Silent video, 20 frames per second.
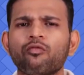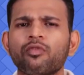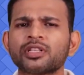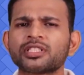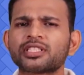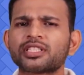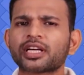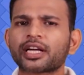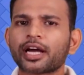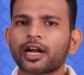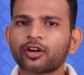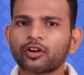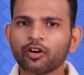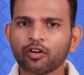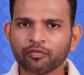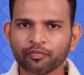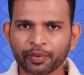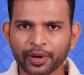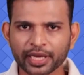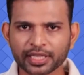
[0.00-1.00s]
Once the
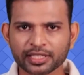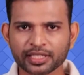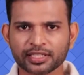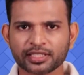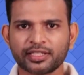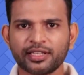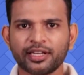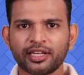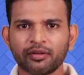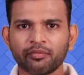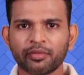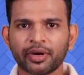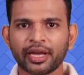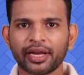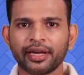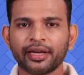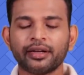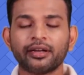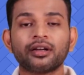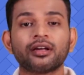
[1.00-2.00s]
cutoff price is
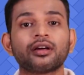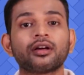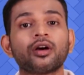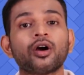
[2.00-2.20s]
determined,